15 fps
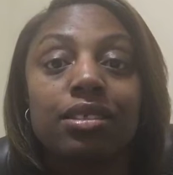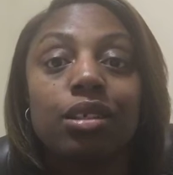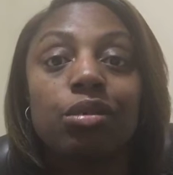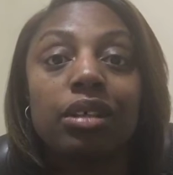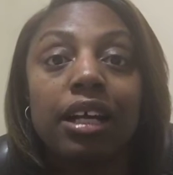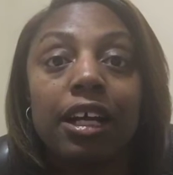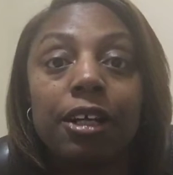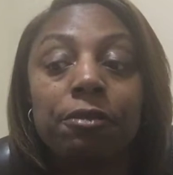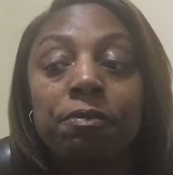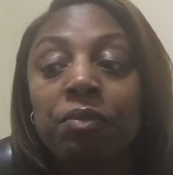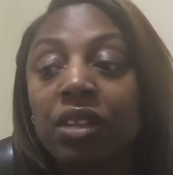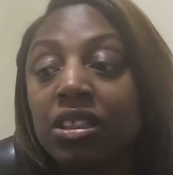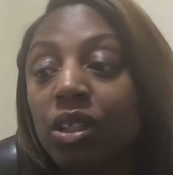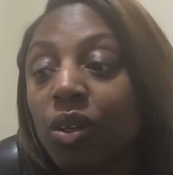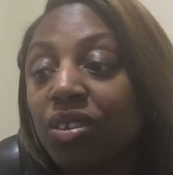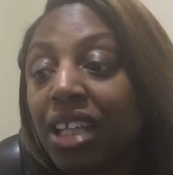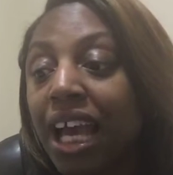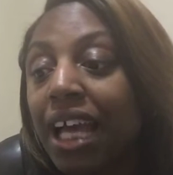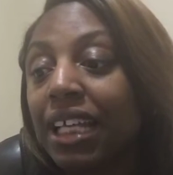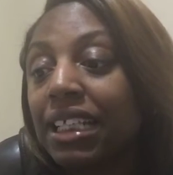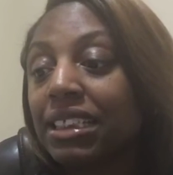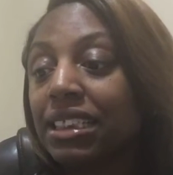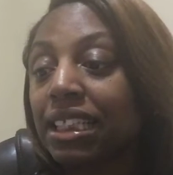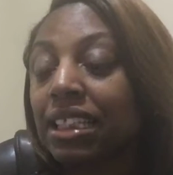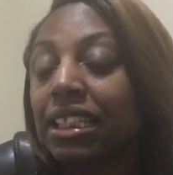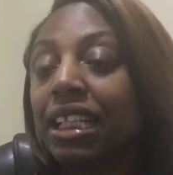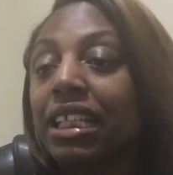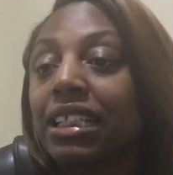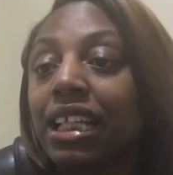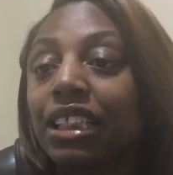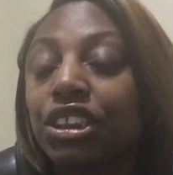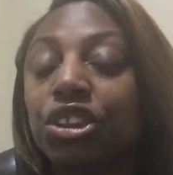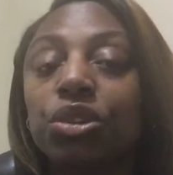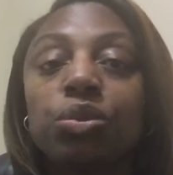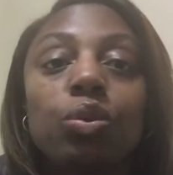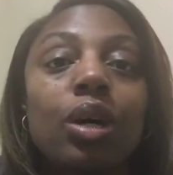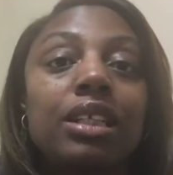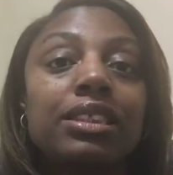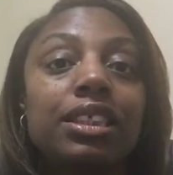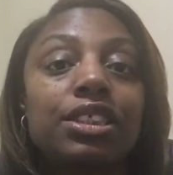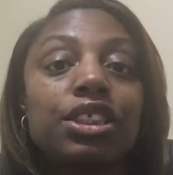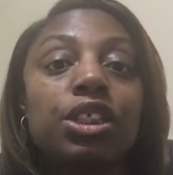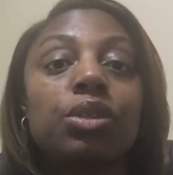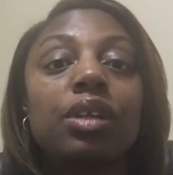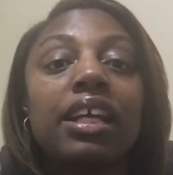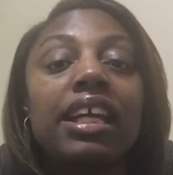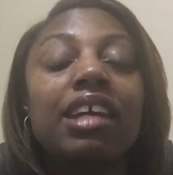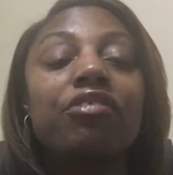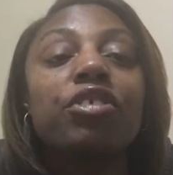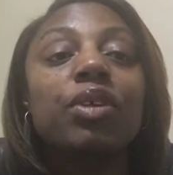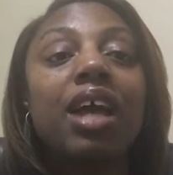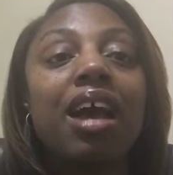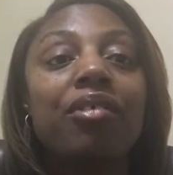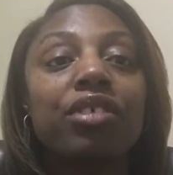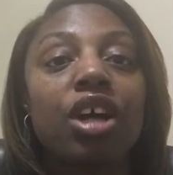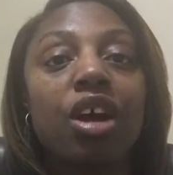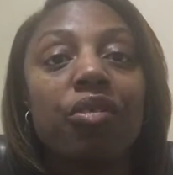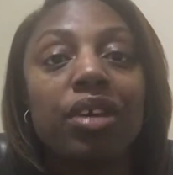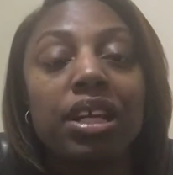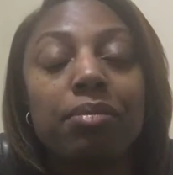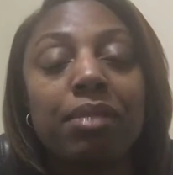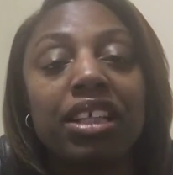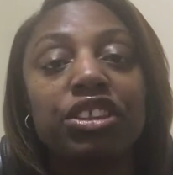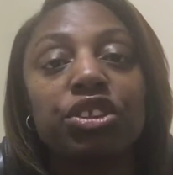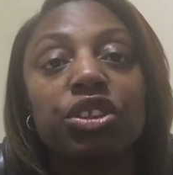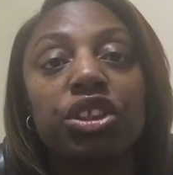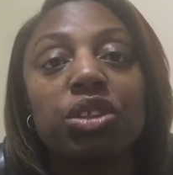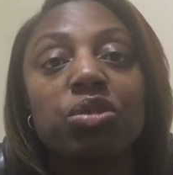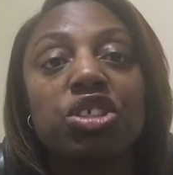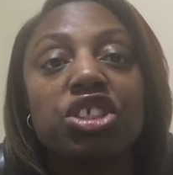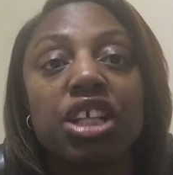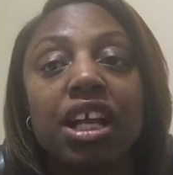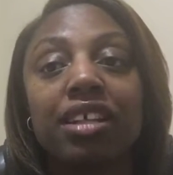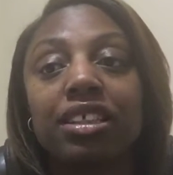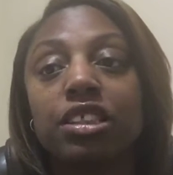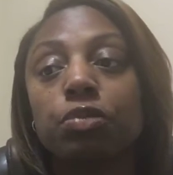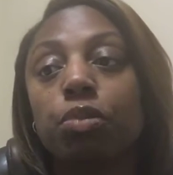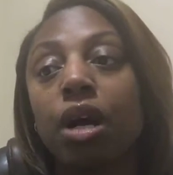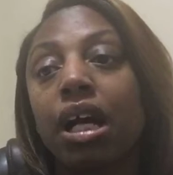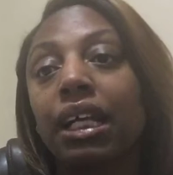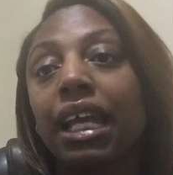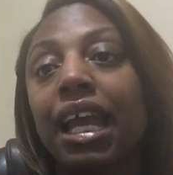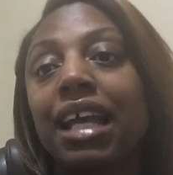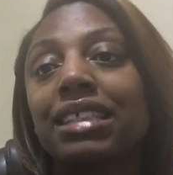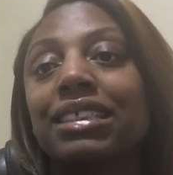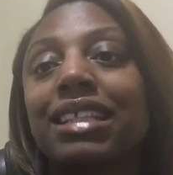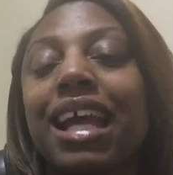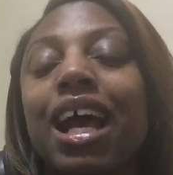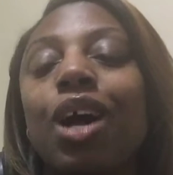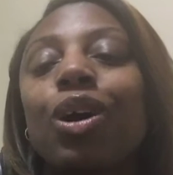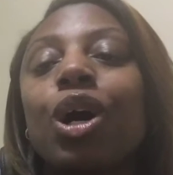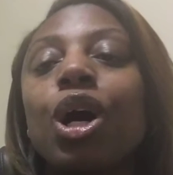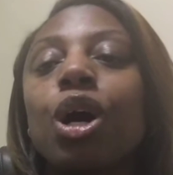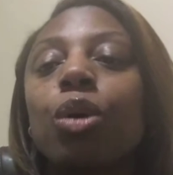Okay, so that is the thing that you want to do. If you haven't already, make sure you share this broadcast out.